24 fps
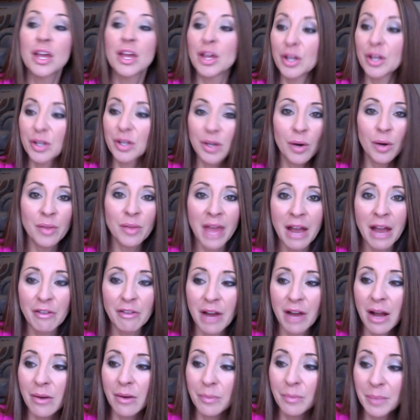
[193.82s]
go that
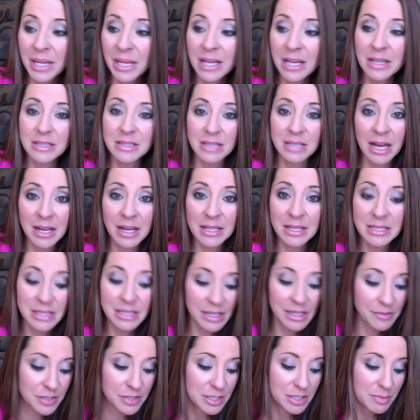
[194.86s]
route. Because honestly, if
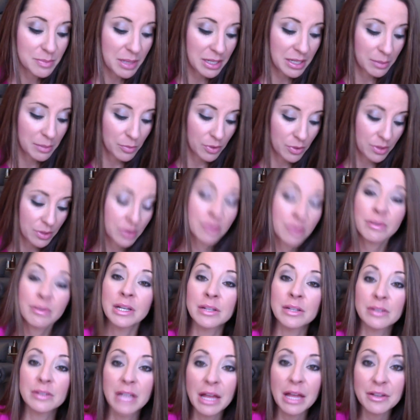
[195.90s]
you're spending more than
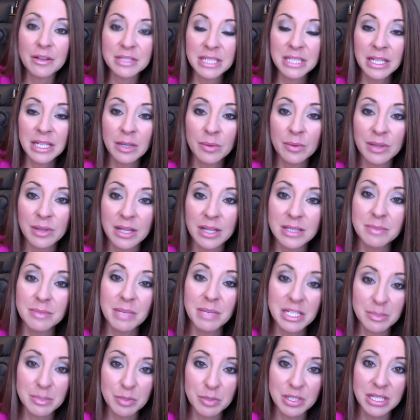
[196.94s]
$300 a year with us, it makes
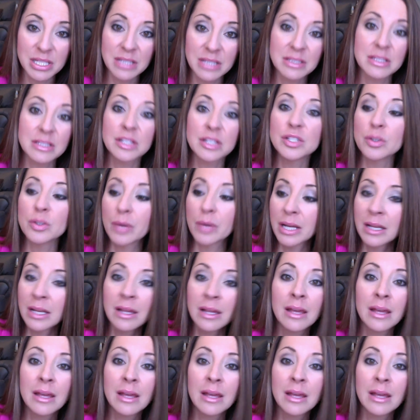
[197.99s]
more sense to join